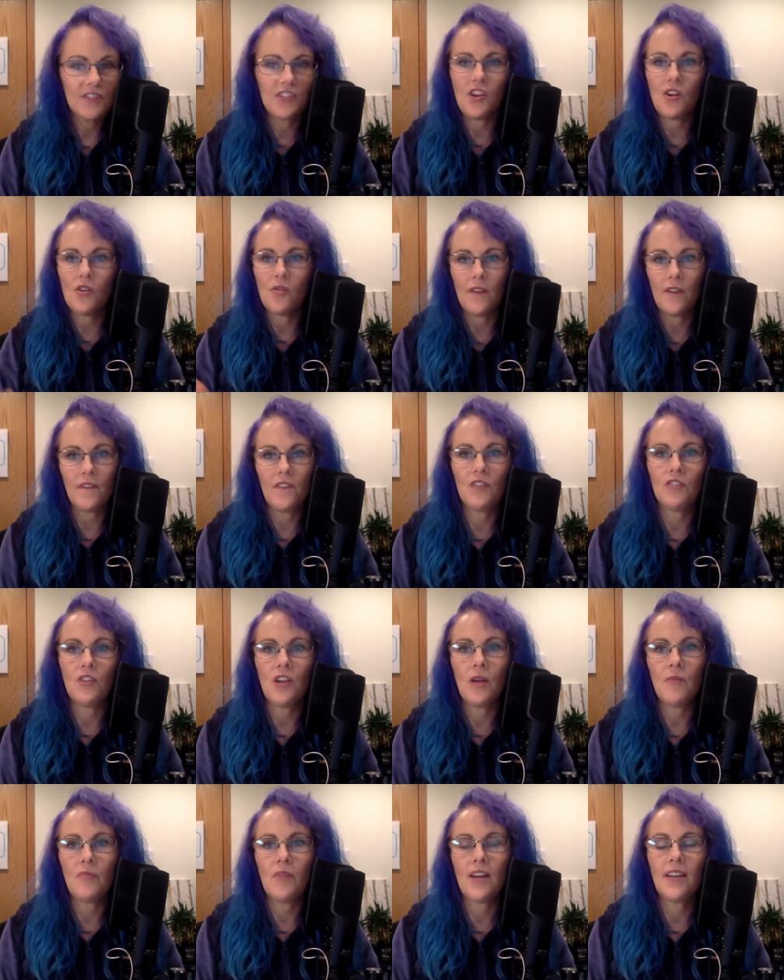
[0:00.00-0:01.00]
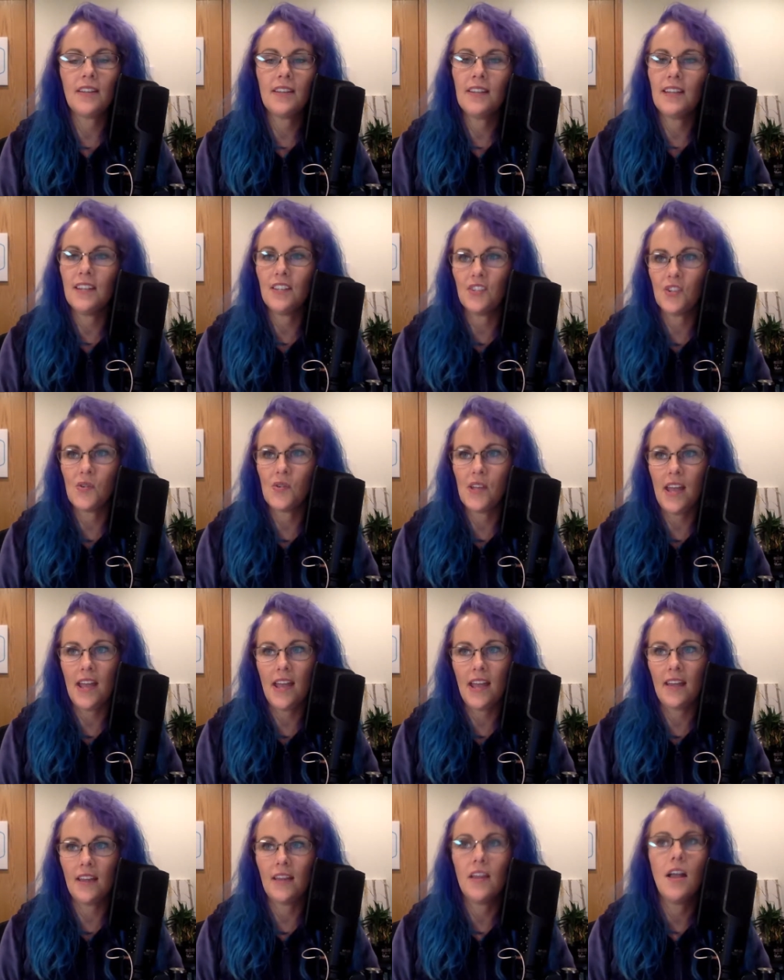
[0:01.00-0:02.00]
so if you're not pregnant, it's
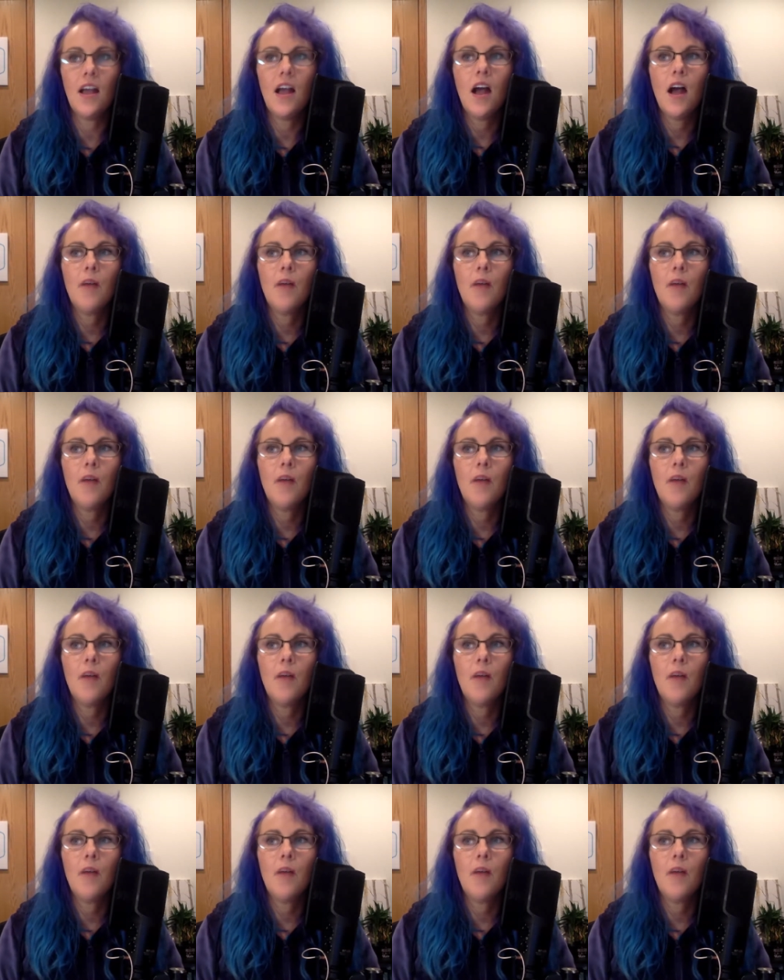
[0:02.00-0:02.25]
okay.